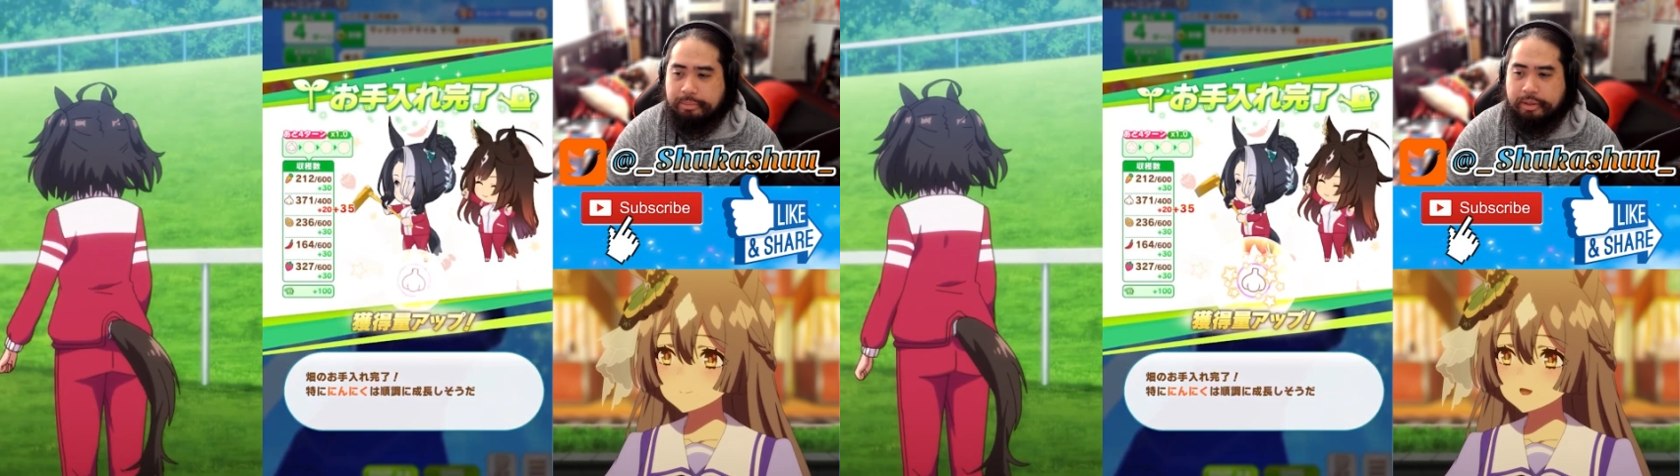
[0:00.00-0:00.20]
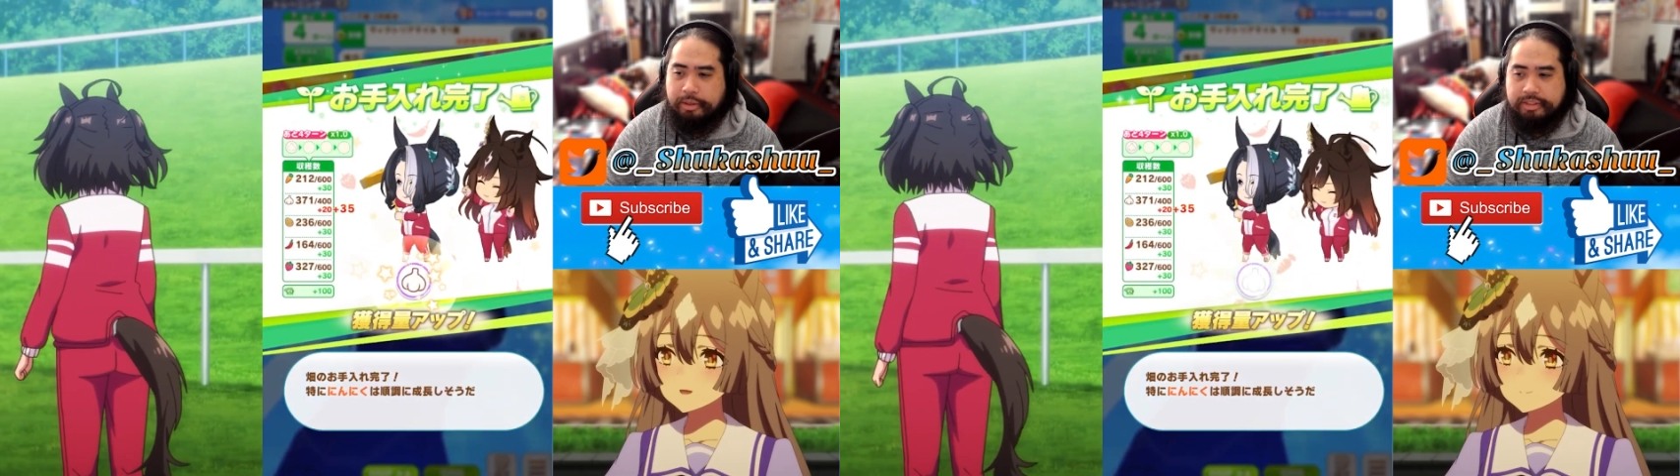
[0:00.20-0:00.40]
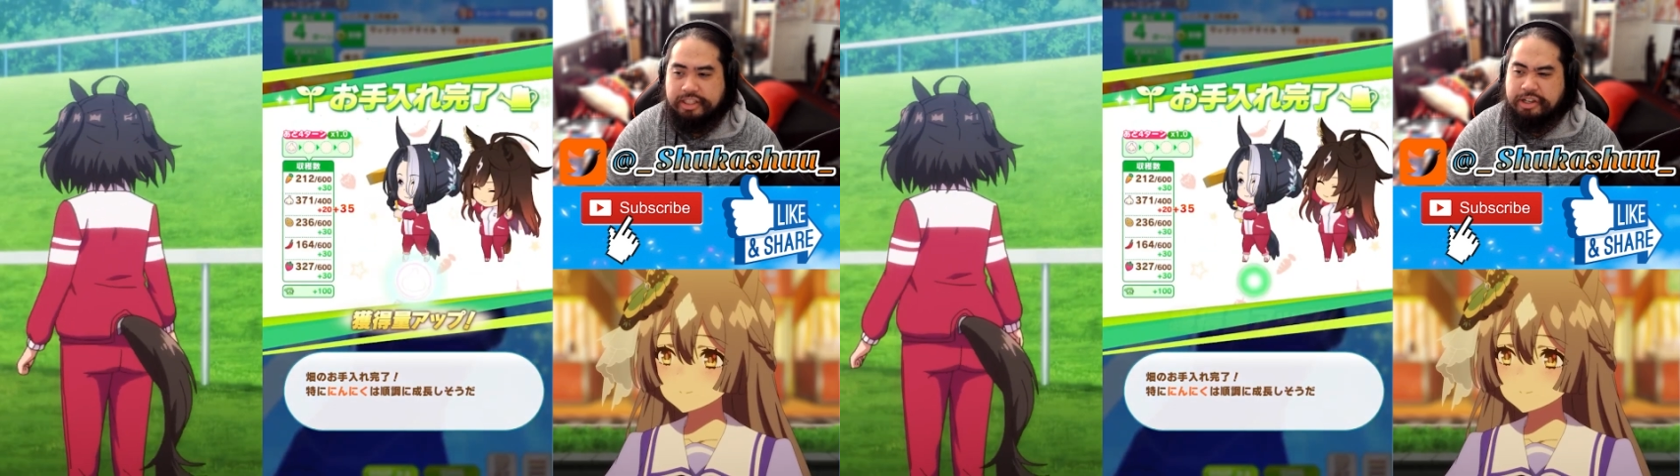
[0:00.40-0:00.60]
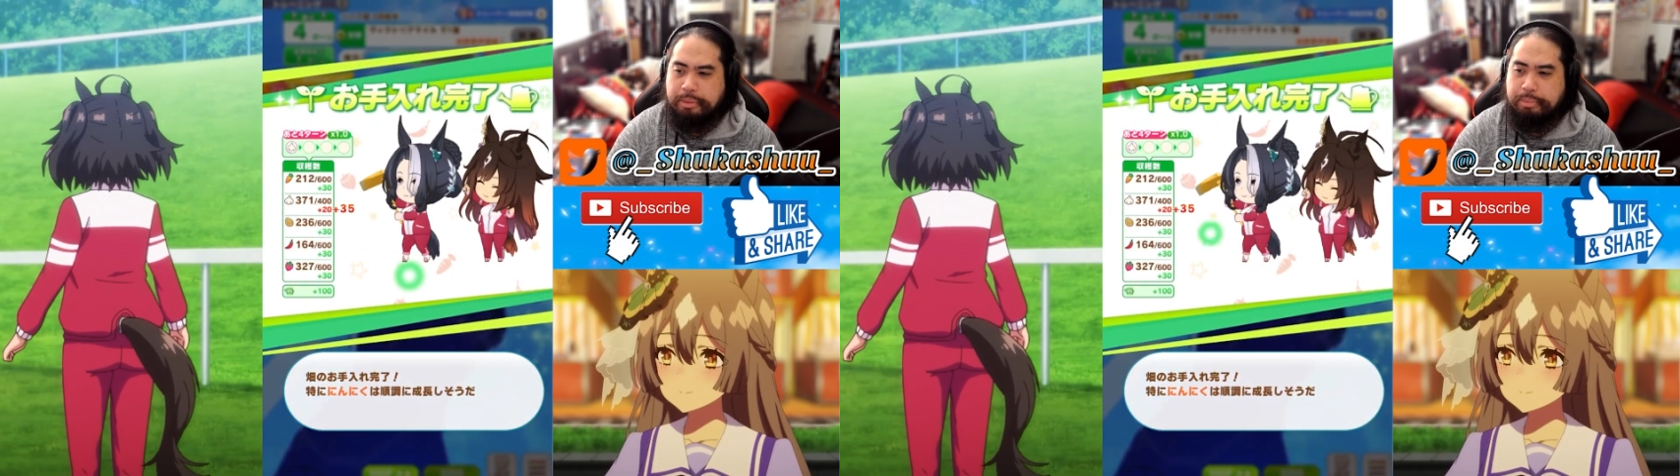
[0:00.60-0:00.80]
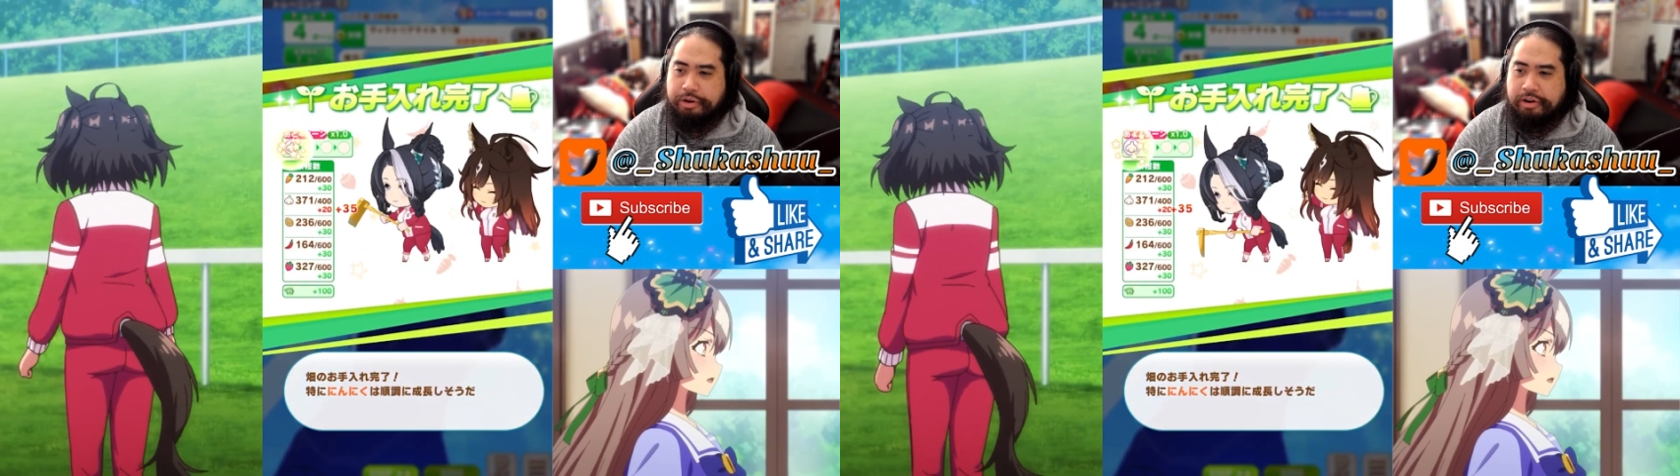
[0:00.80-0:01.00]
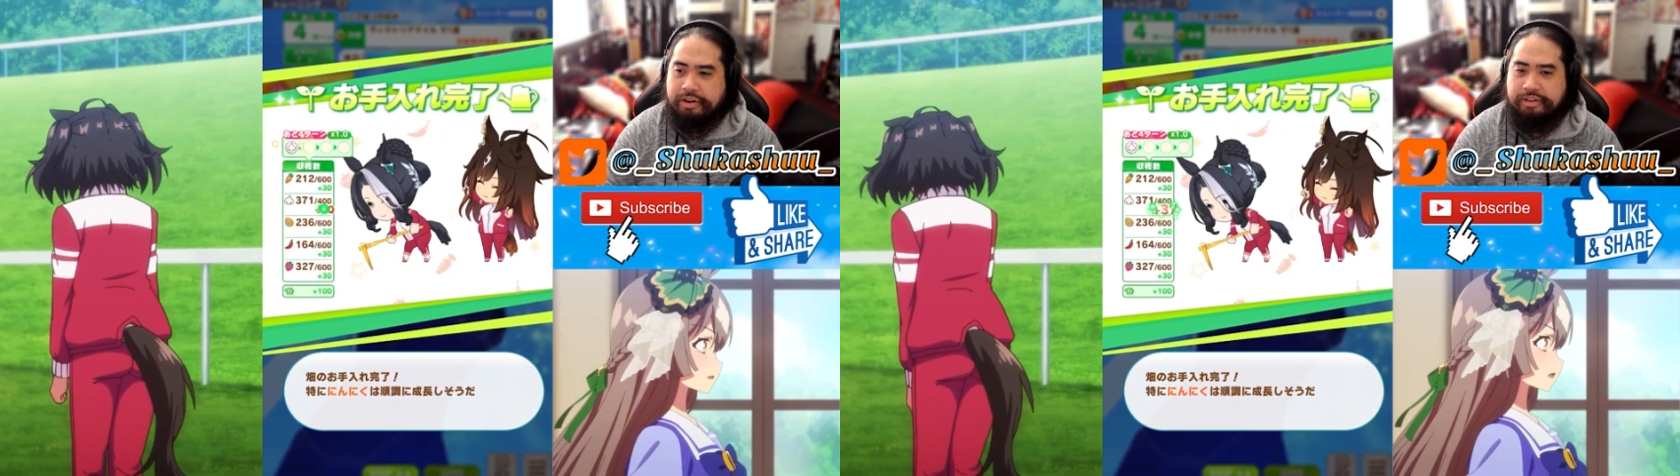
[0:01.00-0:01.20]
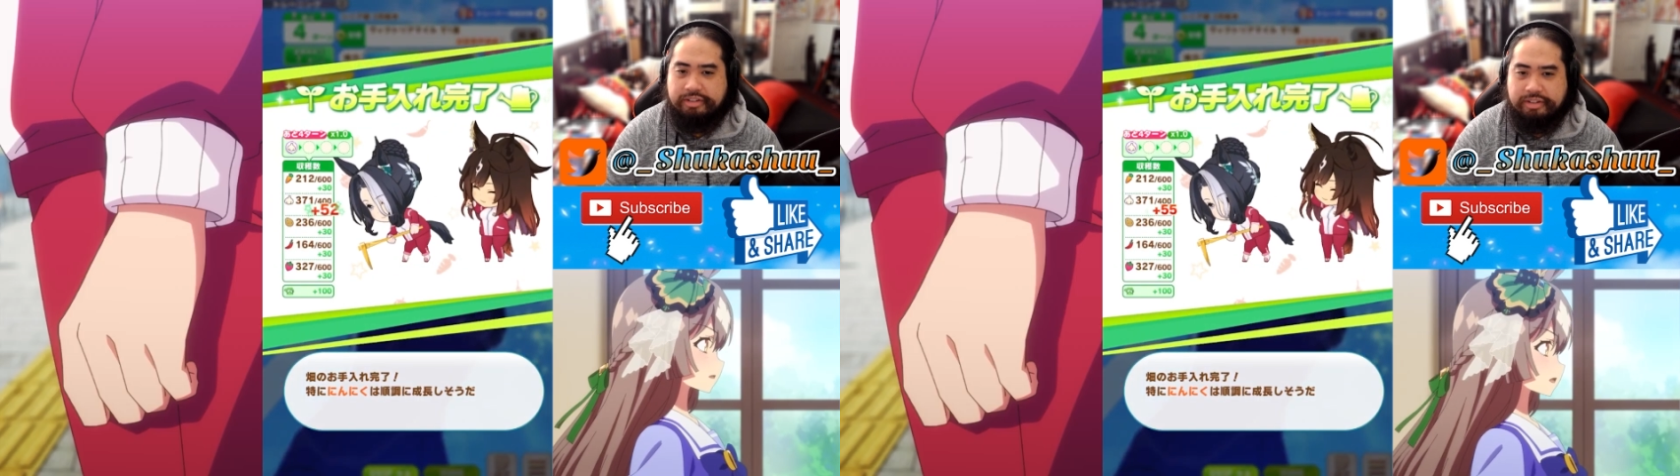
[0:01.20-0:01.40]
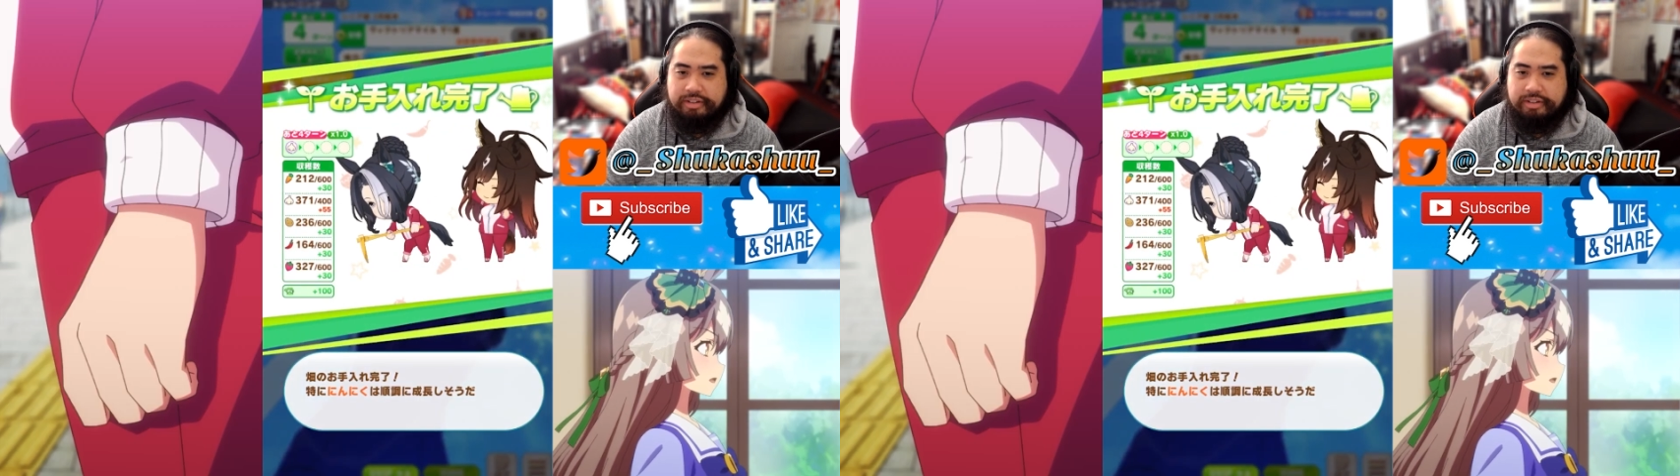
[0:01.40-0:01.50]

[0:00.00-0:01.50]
been studying pretty hard